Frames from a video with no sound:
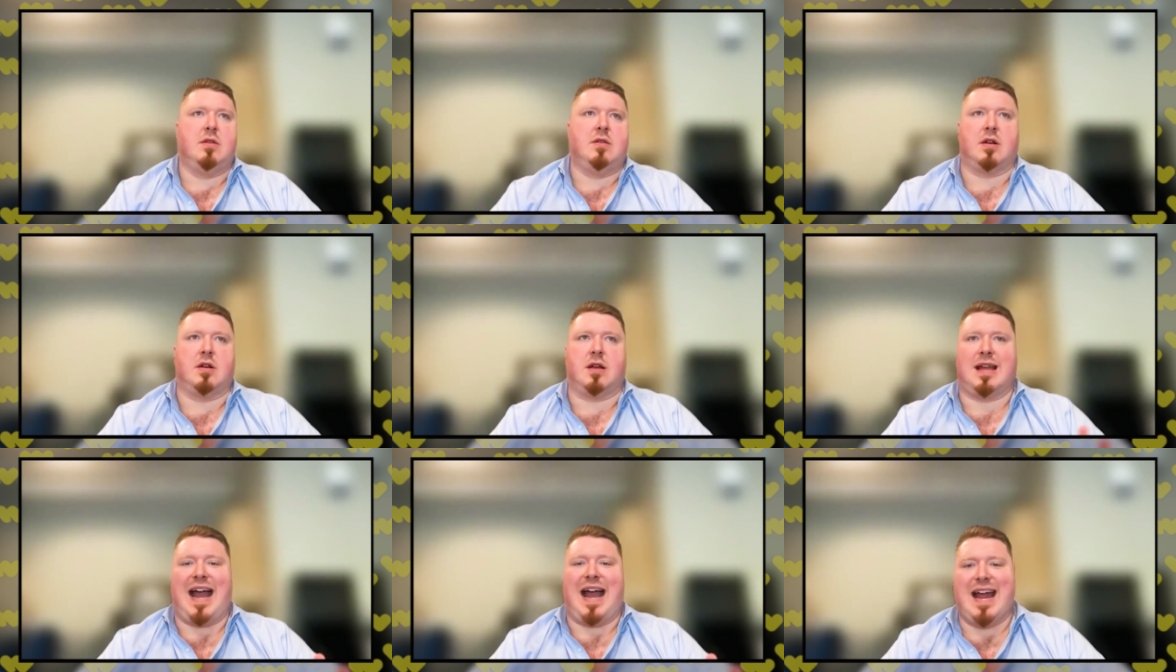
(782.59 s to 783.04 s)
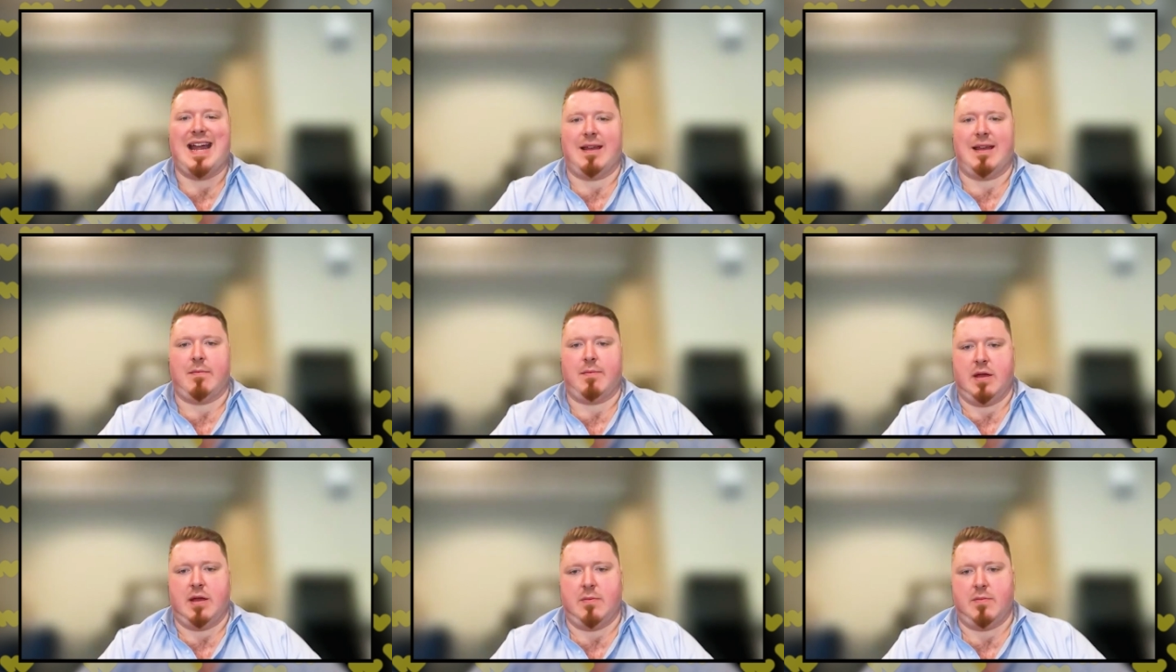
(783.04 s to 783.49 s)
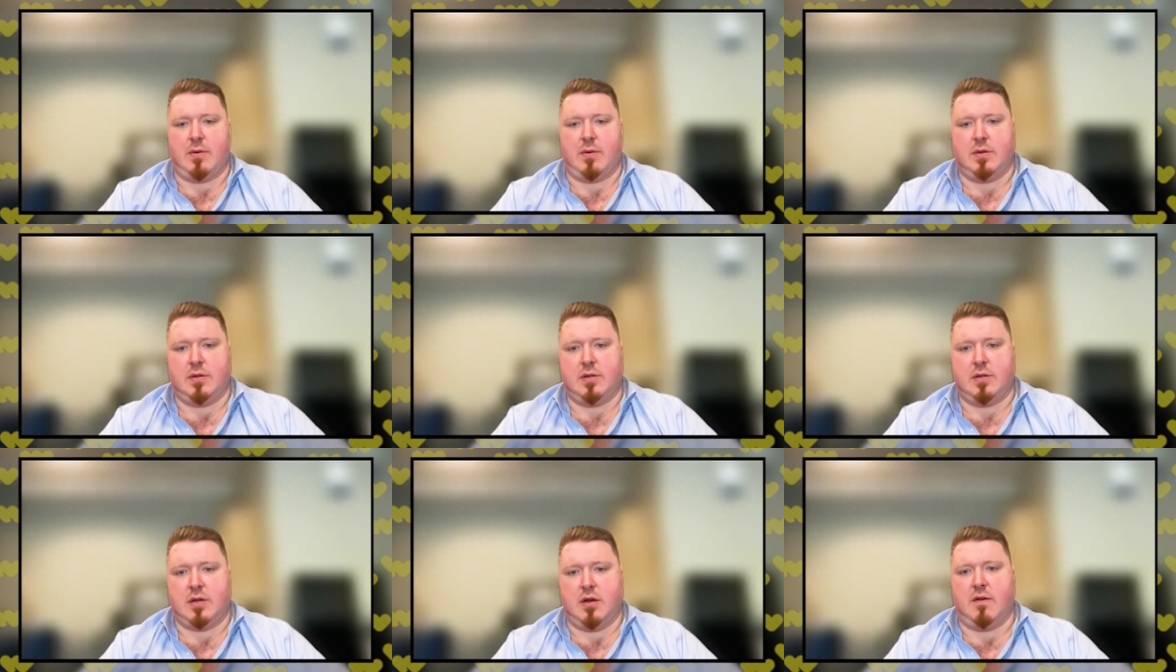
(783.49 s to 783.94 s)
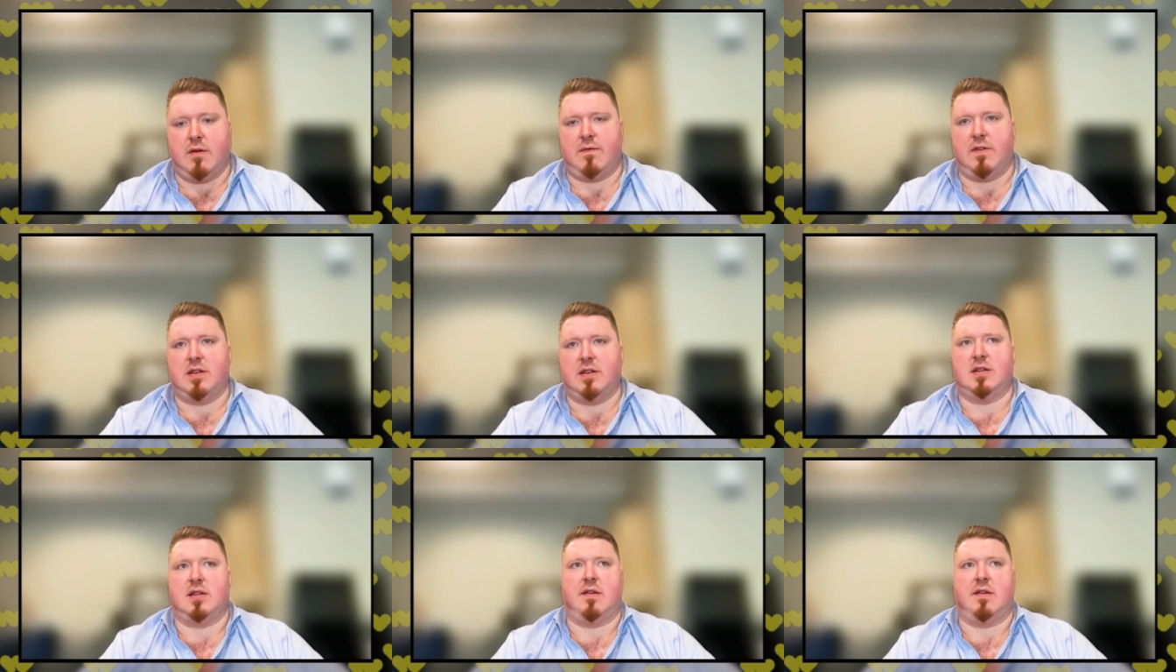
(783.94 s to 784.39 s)
they're guiding people. So if
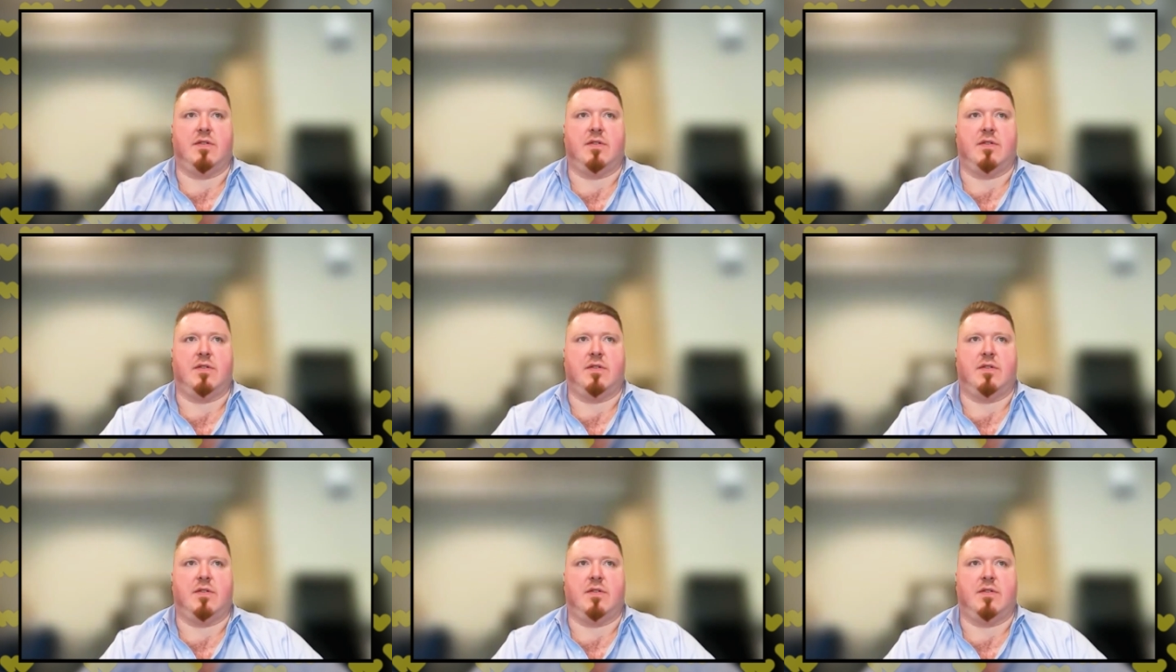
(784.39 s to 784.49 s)
this is a